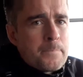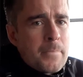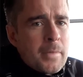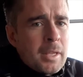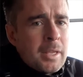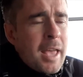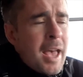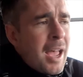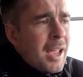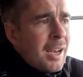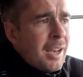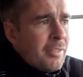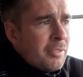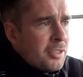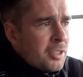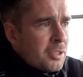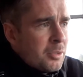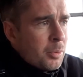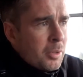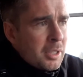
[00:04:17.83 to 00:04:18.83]
Yeah, he
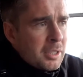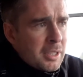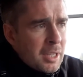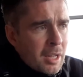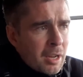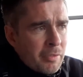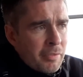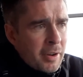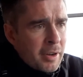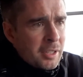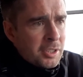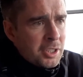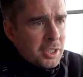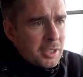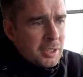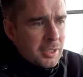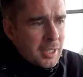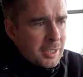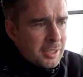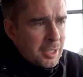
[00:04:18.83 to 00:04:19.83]
lives with his girlfriend and she's
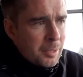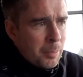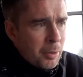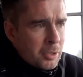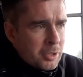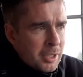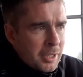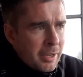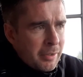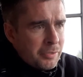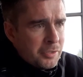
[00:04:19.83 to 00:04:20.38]
tested positive,